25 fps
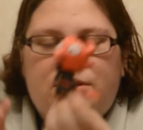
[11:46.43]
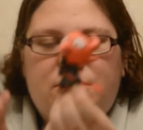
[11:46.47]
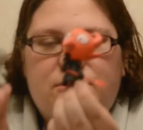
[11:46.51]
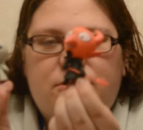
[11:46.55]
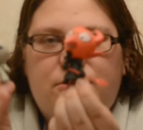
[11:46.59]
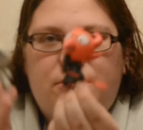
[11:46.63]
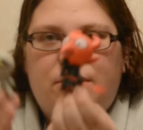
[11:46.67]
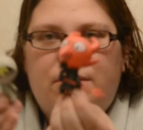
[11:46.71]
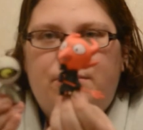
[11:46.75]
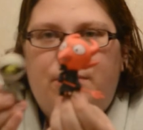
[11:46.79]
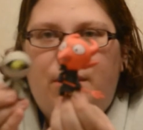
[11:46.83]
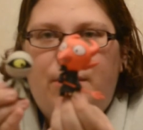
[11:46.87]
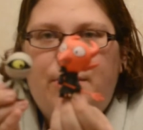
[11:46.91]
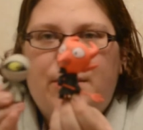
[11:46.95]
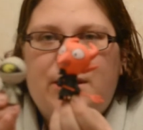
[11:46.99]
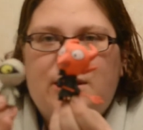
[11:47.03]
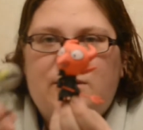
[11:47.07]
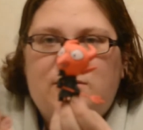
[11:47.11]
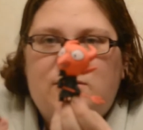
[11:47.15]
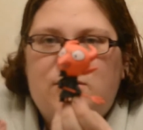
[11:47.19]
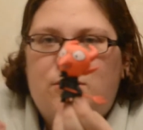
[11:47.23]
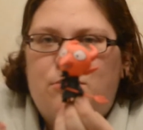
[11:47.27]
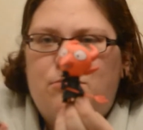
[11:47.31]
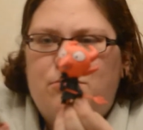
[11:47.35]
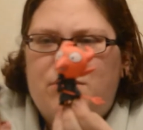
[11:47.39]
Sorry, a mummy
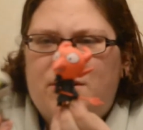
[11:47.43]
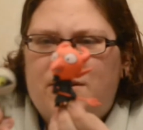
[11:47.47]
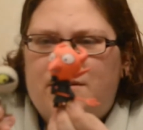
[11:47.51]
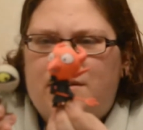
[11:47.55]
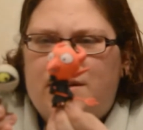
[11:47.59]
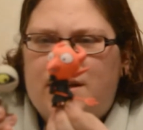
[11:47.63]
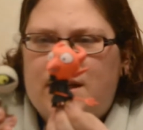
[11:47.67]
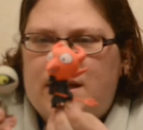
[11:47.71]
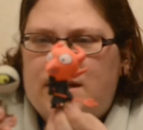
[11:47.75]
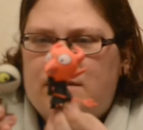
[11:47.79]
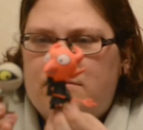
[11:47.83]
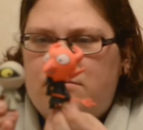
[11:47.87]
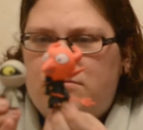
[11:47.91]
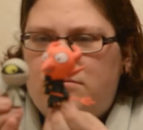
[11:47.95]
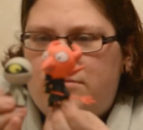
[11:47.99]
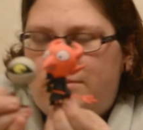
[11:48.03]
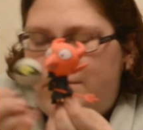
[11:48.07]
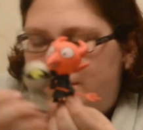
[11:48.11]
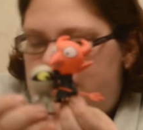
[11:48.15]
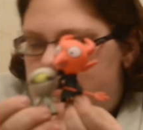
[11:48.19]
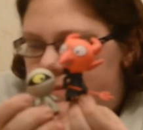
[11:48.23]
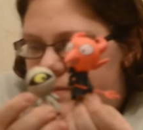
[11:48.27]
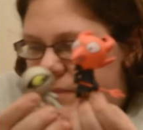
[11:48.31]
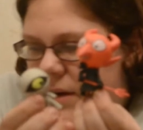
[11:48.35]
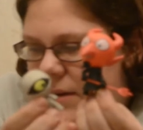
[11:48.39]
zombie thing.
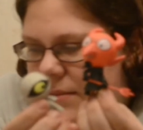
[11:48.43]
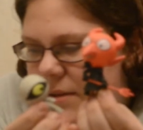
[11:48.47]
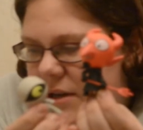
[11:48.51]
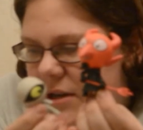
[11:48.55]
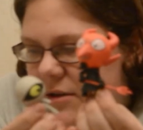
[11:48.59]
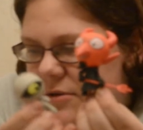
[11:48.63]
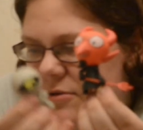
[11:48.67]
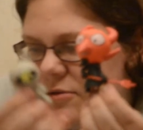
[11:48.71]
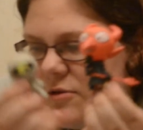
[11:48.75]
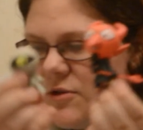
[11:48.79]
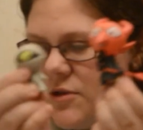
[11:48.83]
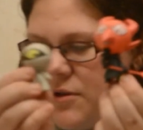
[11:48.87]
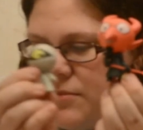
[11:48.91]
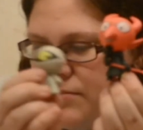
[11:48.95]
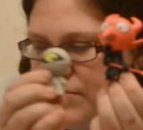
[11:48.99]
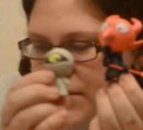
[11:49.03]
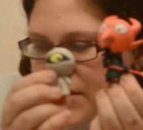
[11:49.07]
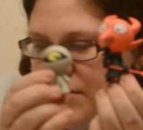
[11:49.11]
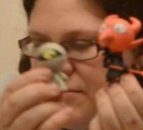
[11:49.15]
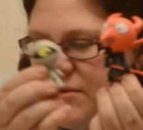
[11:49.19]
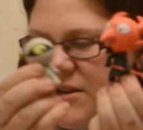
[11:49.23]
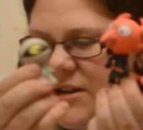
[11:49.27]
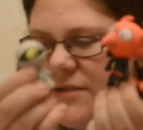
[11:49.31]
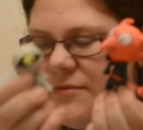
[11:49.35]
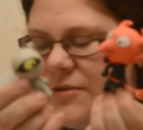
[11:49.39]
Mummy or
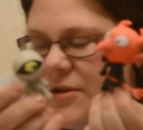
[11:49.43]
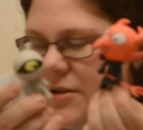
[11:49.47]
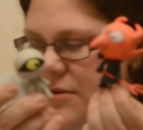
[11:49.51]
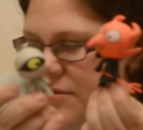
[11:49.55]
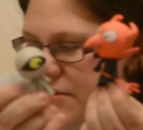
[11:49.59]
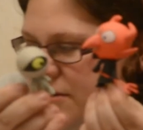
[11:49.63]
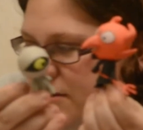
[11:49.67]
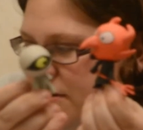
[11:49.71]
zombie, whatever you